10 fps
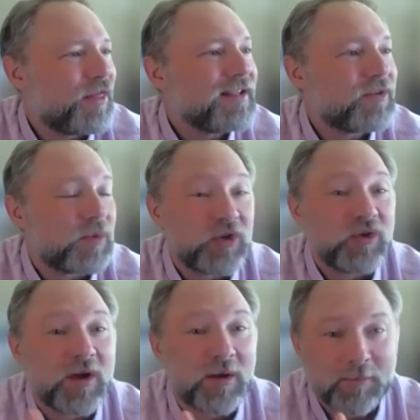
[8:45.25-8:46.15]
things that we do
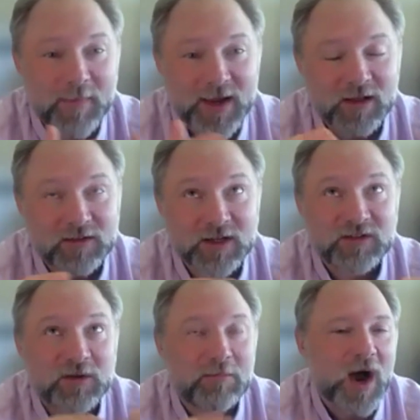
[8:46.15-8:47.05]
to make to,
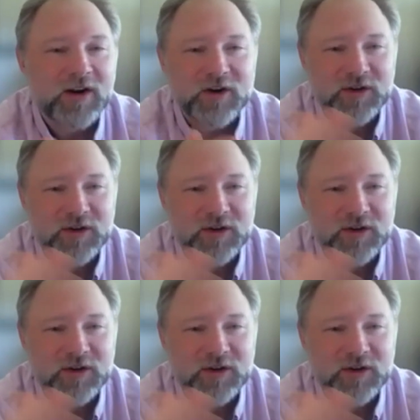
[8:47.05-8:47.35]
to monitor